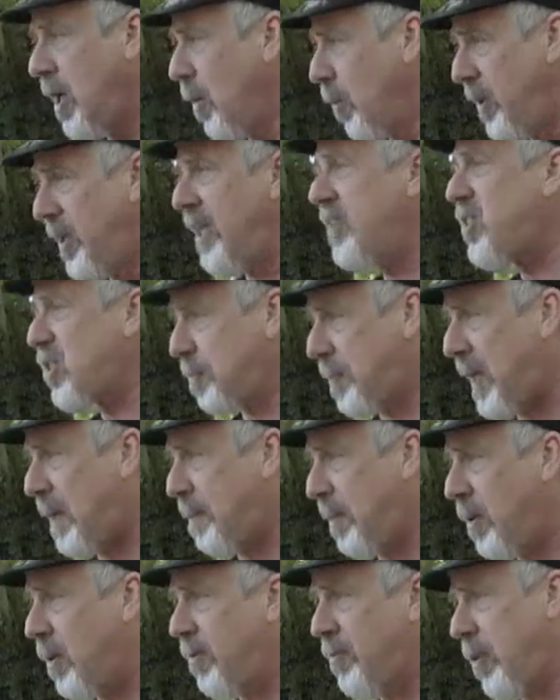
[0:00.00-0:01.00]
Religious
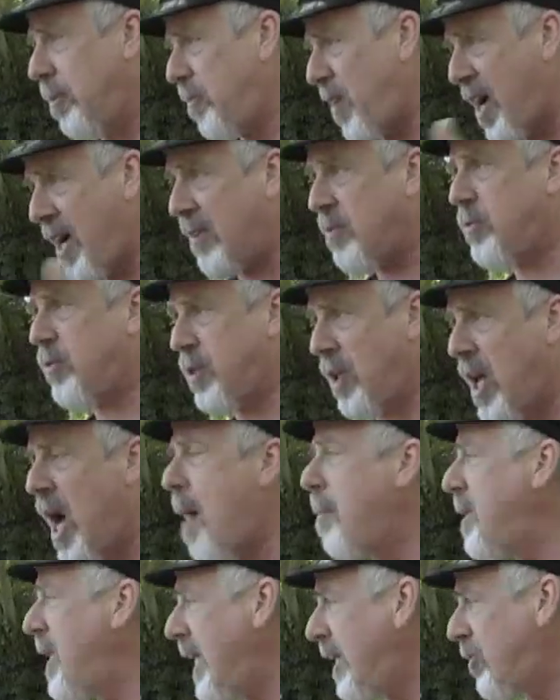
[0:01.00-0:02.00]
people from various
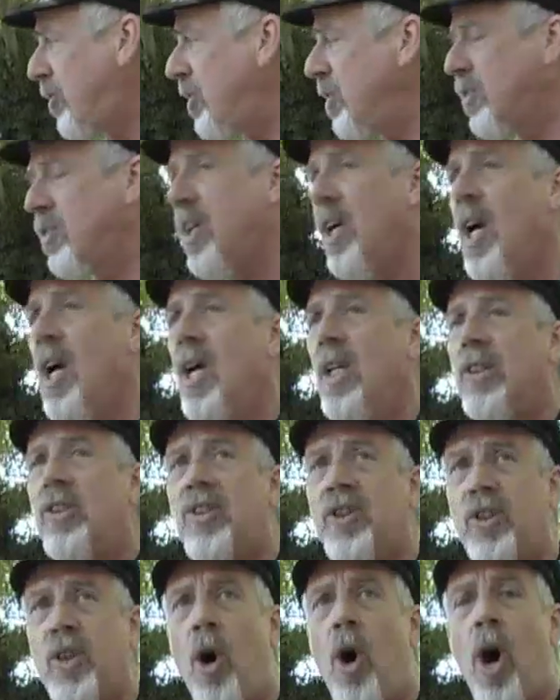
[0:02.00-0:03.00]
denominations
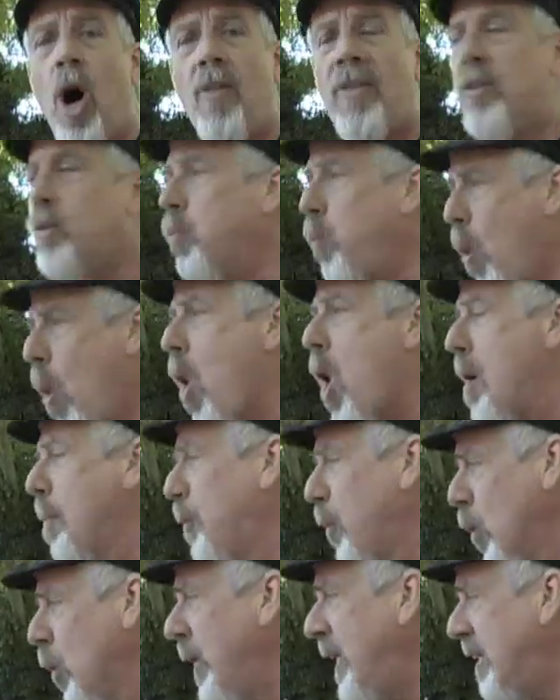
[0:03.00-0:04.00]
saw this war
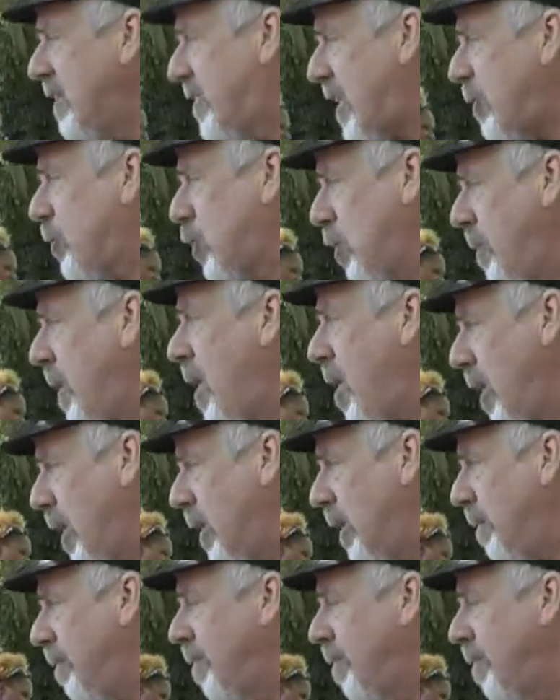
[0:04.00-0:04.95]
brewing in Central America.